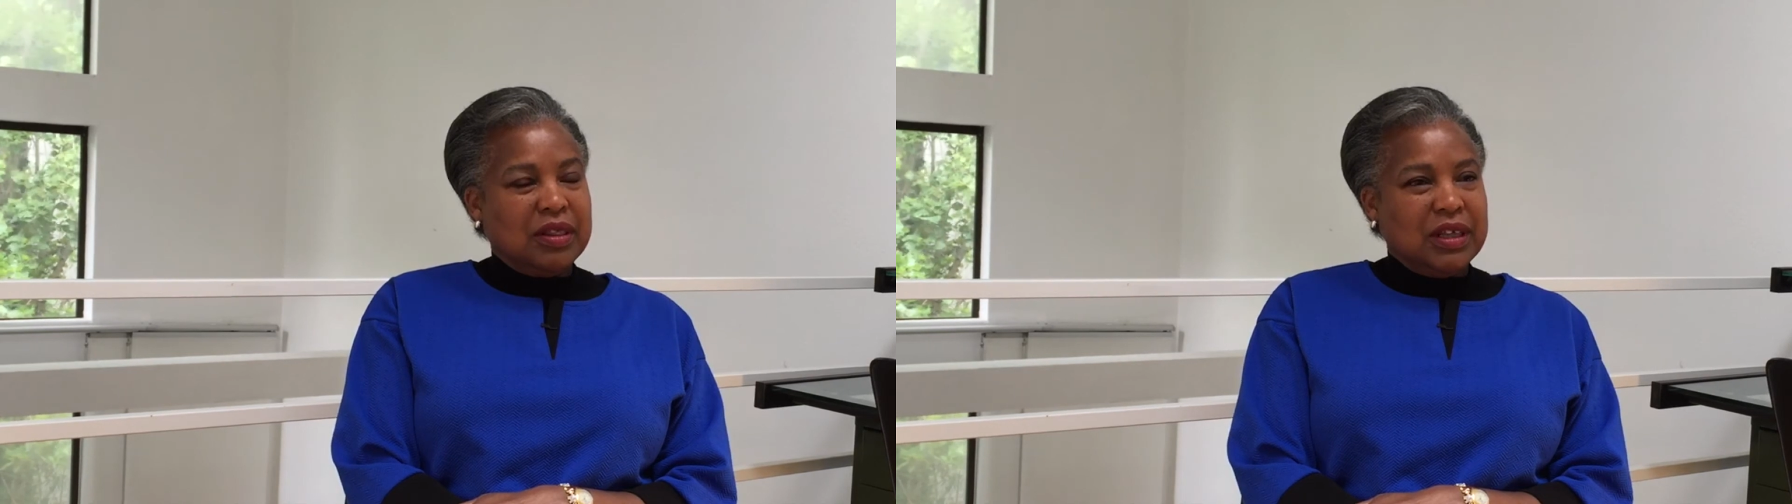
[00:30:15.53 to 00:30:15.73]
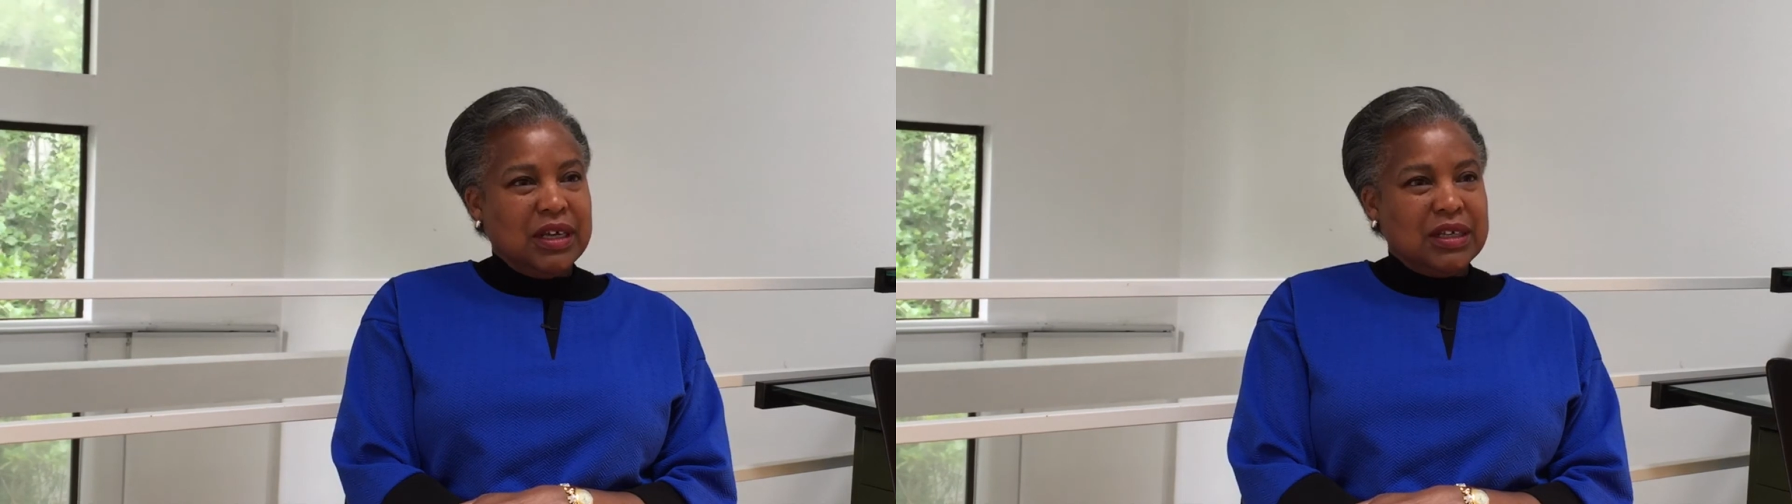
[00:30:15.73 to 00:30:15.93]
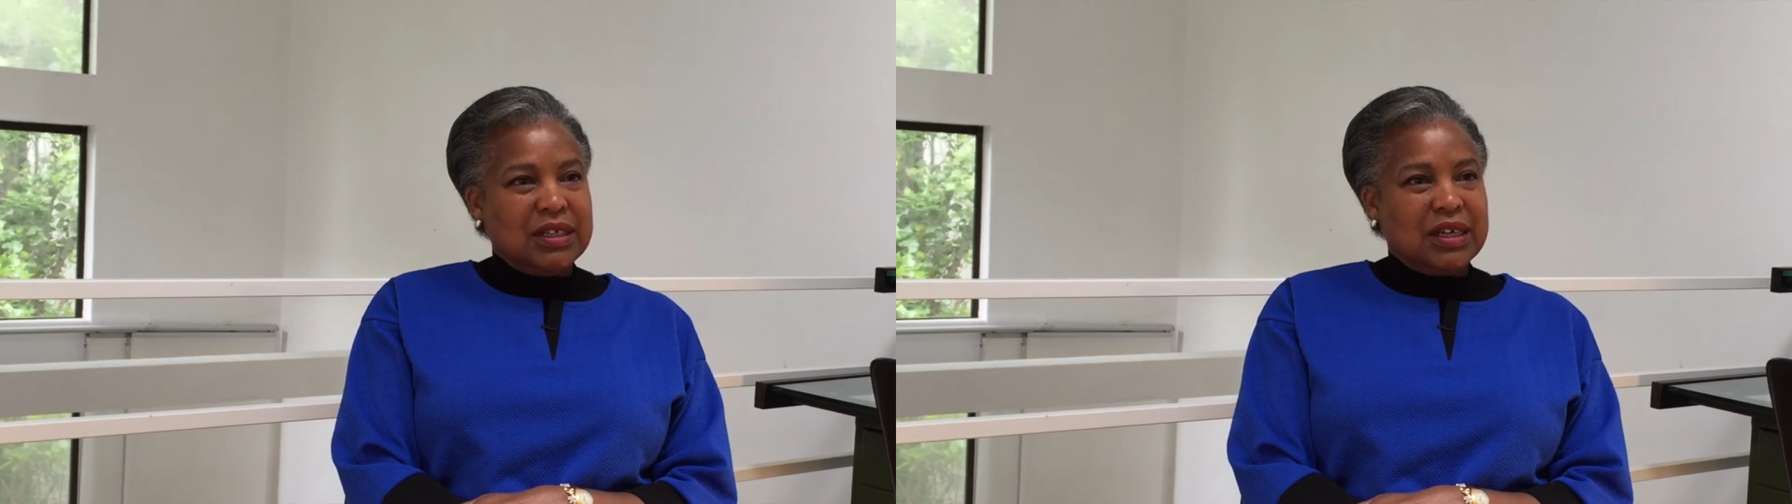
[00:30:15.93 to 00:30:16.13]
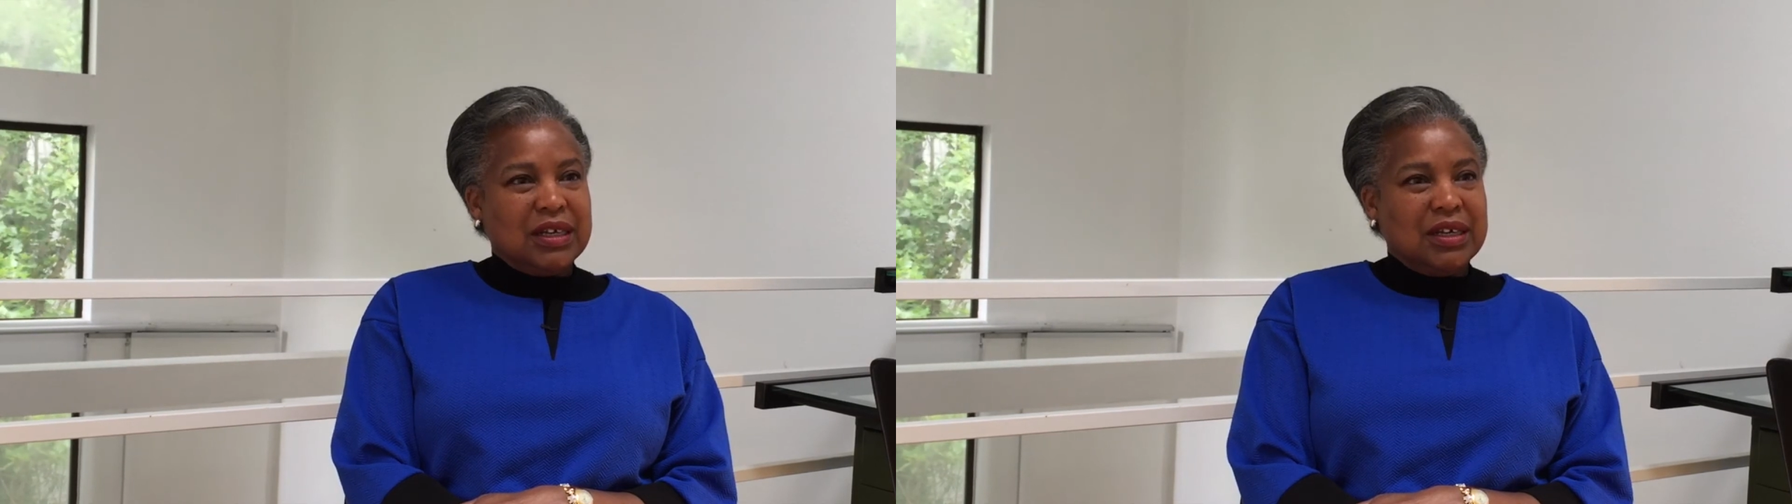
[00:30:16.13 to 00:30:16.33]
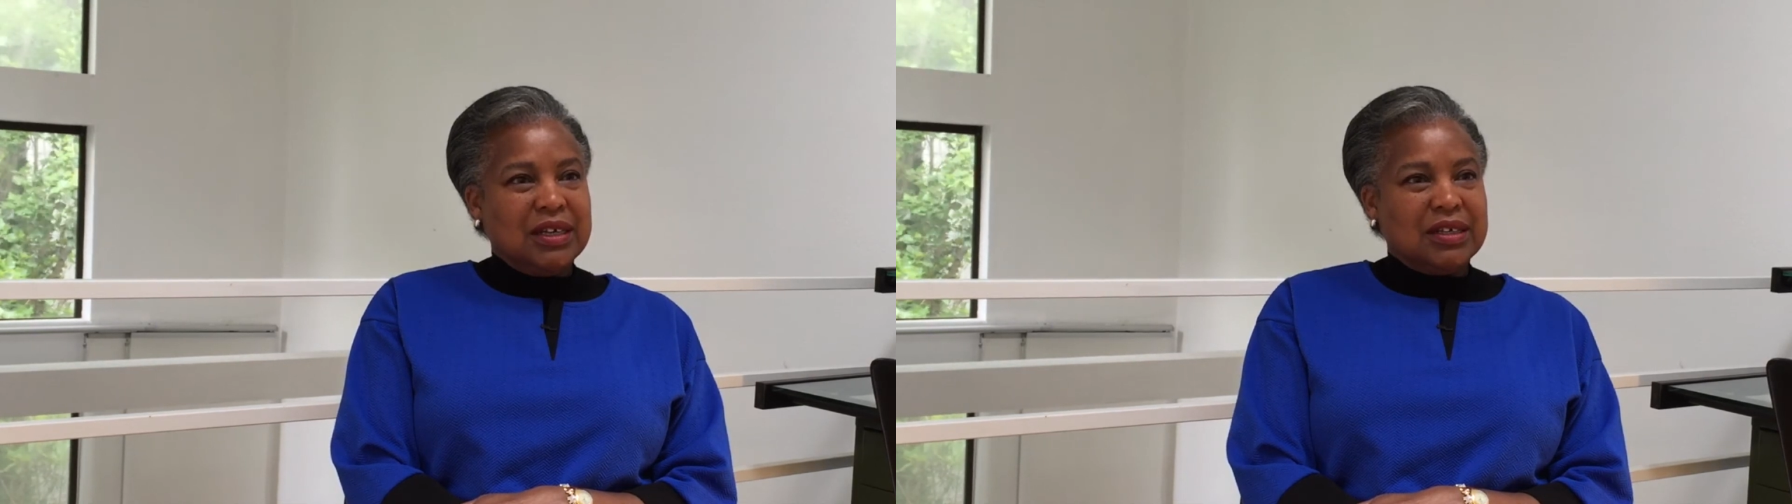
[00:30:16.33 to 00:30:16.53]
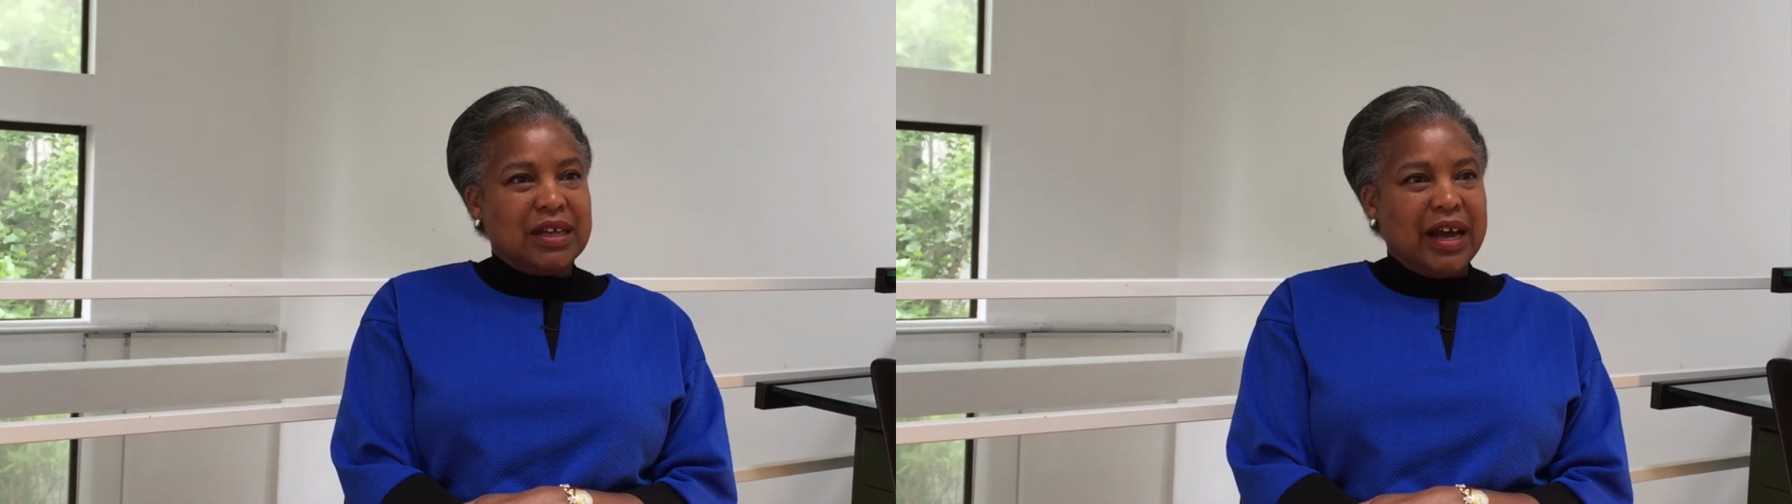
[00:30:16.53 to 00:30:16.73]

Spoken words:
this is